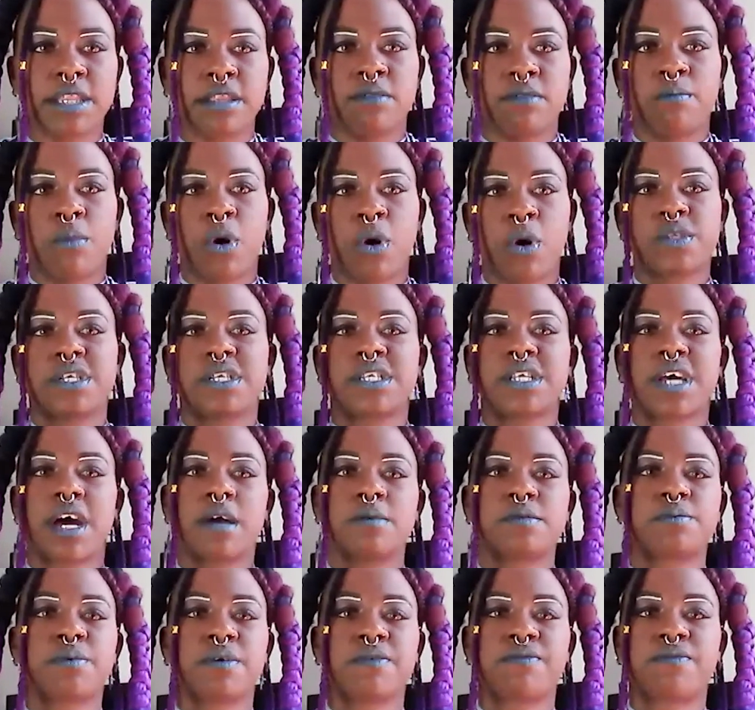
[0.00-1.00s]
most of the
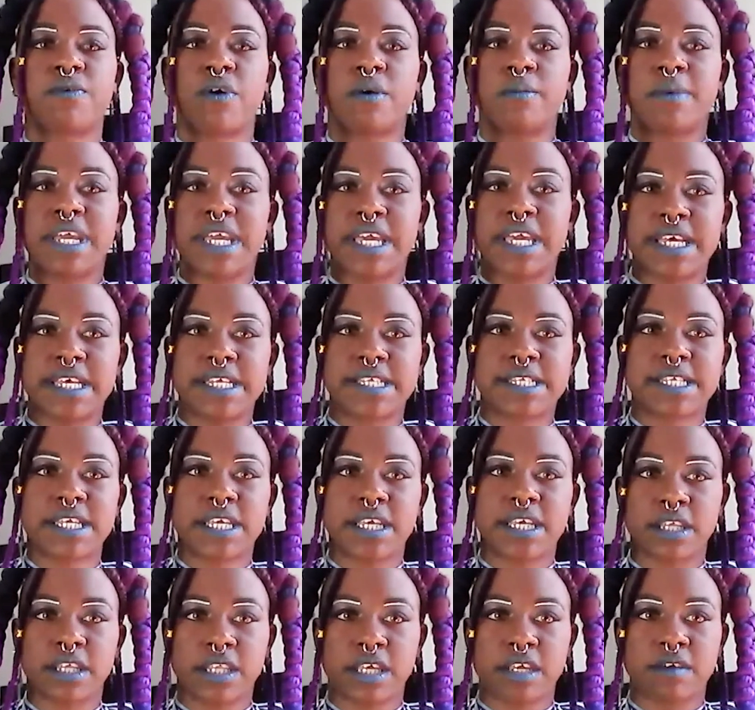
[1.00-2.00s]
times performing is
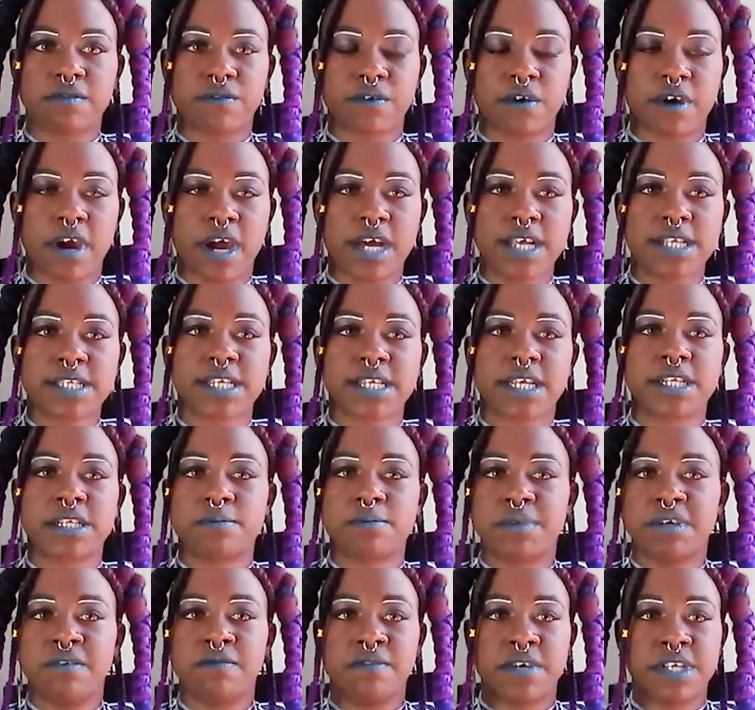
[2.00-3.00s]
healing for us, and to
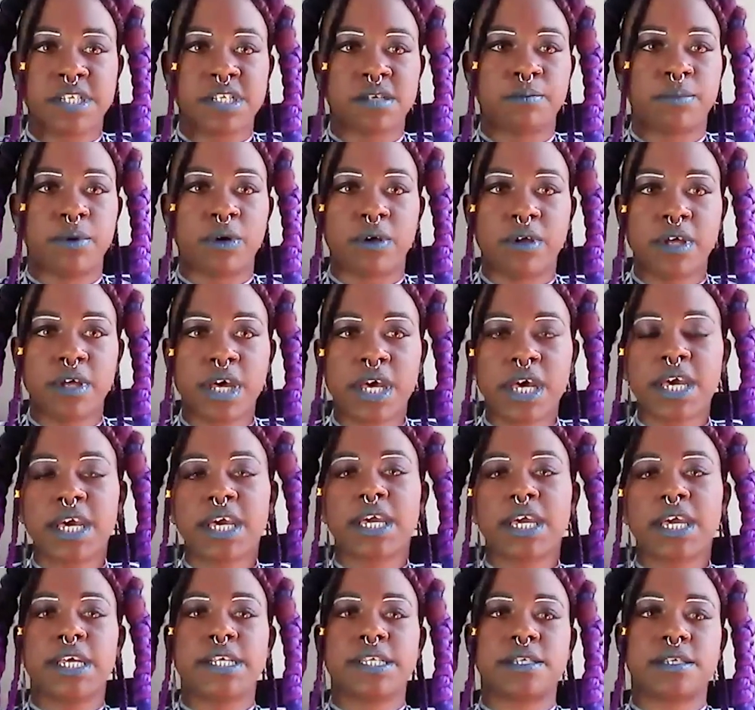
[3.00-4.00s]
be visible
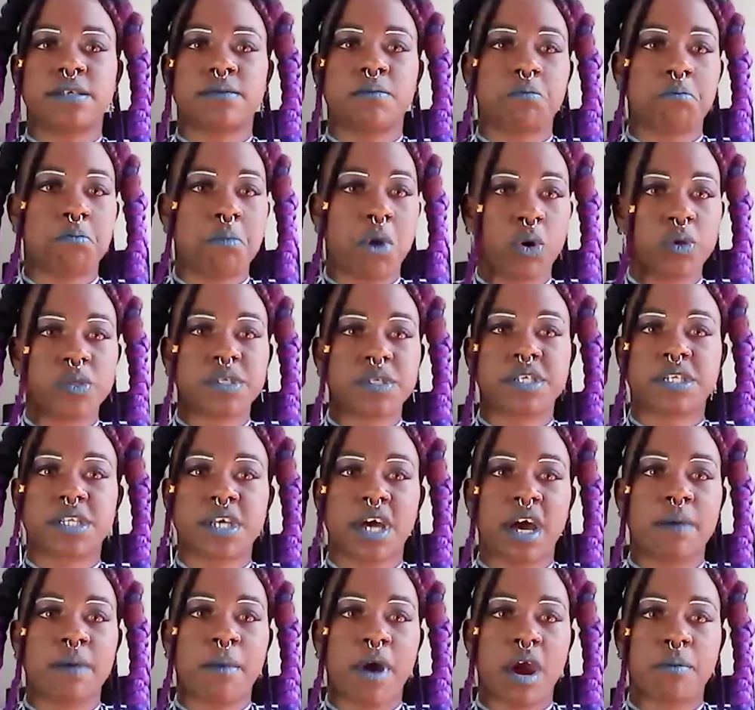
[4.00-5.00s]
is most of the
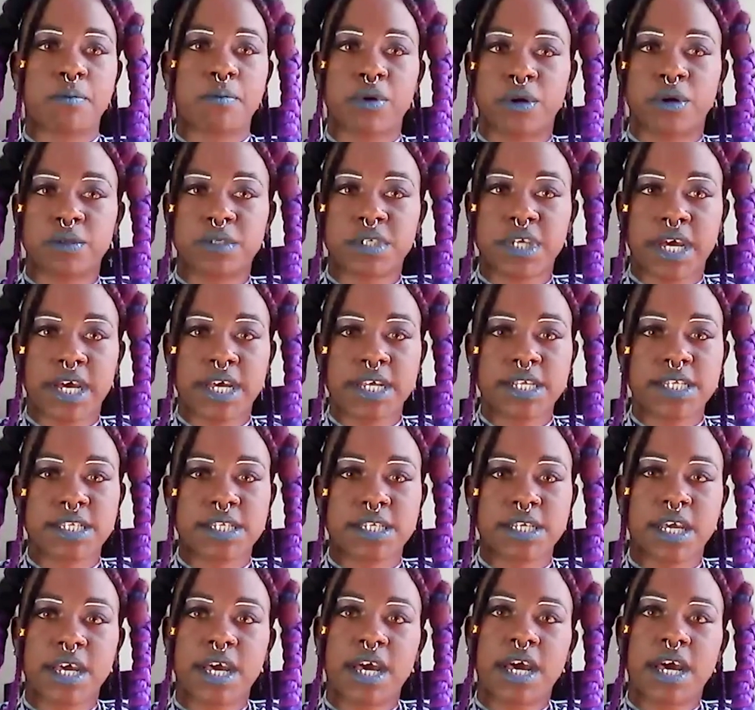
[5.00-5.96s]
time our protest.